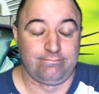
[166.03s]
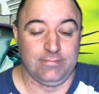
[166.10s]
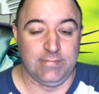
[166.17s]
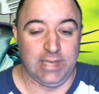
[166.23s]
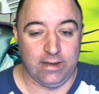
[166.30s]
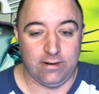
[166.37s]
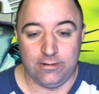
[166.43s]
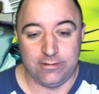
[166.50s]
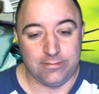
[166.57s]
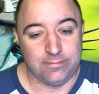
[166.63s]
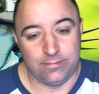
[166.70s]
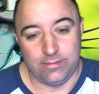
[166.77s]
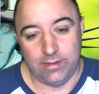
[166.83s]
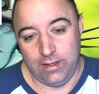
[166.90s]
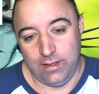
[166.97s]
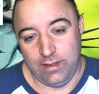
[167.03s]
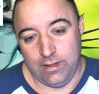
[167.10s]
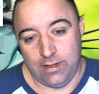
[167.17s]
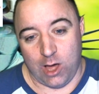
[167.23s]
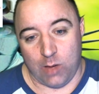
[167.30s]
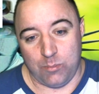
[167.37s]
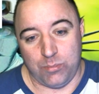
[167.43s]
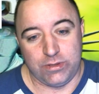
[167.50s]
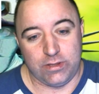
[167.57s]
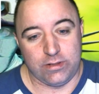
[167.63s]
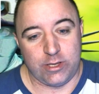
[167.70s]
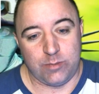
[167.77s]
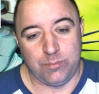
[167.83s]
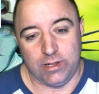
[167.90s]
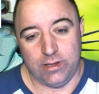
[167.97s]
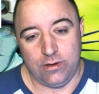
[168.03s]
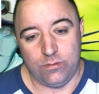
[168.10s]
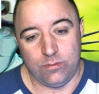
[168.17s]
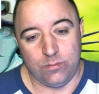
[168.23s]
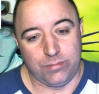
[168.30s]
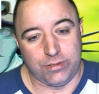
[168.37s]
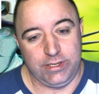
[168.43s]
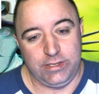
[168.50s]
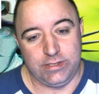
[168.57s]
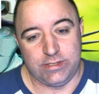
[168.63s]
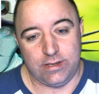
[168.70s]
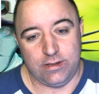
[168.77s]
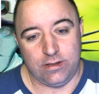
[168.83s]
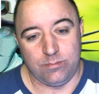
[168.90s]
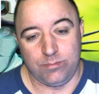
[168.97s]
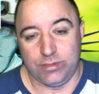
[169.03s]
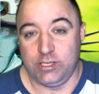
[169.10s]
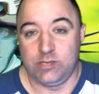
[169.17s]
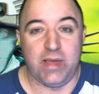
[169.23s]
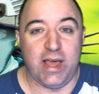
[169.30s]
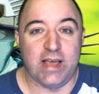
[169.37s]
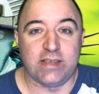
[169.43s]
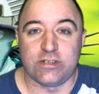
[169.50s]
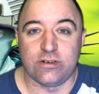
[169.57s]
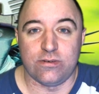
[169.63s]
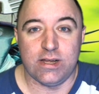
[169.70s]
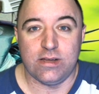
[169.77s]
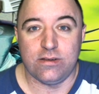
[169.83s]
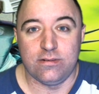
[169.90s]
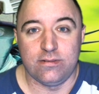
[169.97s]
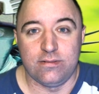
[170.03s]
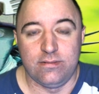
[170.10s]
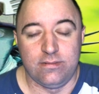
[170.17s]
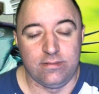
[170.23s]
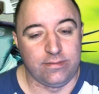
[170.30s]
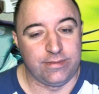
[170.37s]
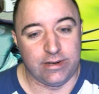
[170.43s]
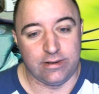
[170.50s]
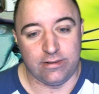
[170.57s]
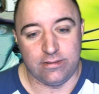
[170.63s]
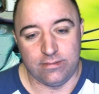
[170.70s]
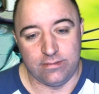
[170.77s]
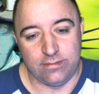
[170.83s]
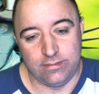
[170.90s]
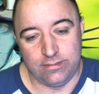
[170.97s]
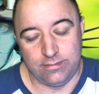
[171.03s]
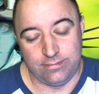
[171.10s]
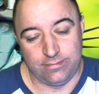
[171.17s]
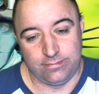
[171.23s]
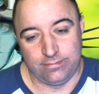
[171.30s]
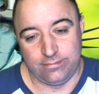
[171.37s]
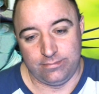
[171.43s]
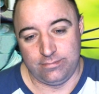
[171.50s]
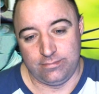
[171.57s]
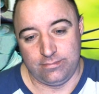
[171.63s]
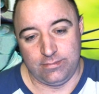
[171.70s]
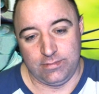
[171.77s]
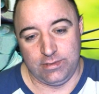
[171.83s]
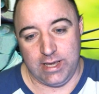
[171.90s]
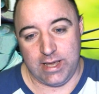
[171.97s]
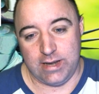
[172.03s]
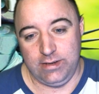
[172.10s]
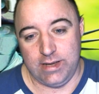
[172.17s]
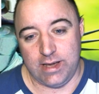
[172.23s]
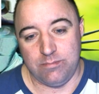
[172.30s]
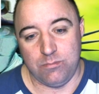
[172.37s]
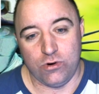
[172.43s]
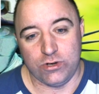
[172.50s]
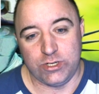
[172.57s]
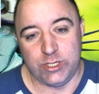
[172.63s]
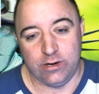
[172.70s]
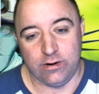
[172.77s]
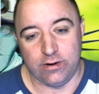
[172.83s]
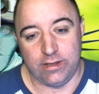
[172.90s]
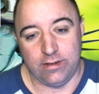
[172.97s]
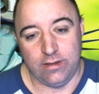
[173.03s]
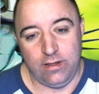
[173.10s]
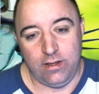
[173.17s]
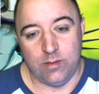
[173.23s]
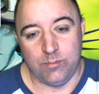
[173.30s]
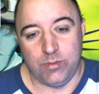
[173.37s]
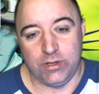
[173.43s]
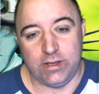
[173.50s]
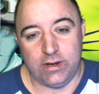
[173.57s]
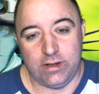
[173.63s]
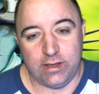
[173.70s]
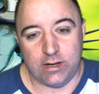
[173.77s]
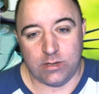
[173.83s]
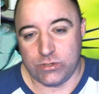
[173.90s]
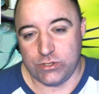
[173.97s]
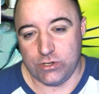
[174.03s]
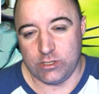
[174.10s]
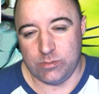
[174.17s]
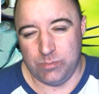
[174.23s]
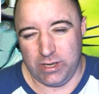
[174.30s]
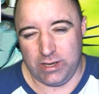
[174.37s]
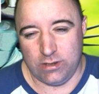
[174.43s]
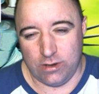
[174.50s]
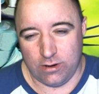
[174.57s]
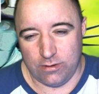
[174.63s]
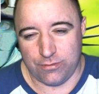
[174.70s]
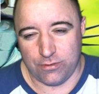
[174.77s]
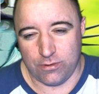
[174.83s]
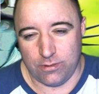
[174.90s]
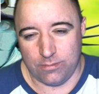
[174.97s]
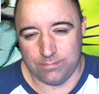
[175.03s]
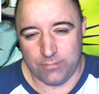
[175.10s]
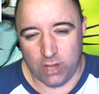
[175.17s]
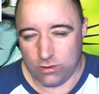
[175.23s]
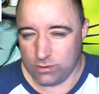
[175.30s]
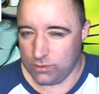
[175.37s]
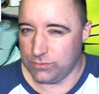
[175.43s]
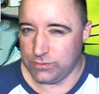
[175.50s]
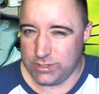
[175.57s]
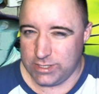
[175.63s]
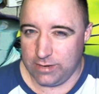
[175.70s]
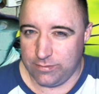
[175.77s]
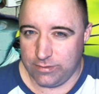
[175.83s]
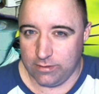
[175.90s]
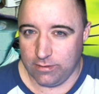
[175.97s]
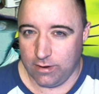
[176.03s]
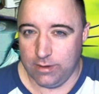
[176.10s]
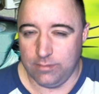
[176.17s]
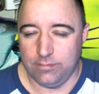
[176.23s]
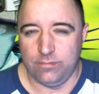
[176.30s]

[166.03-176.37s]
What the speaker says: I don't know. I'll put the link below. Please pass it around, you know. Yet more tyranny. But then again, I'm sure it's being done for our own safety, right?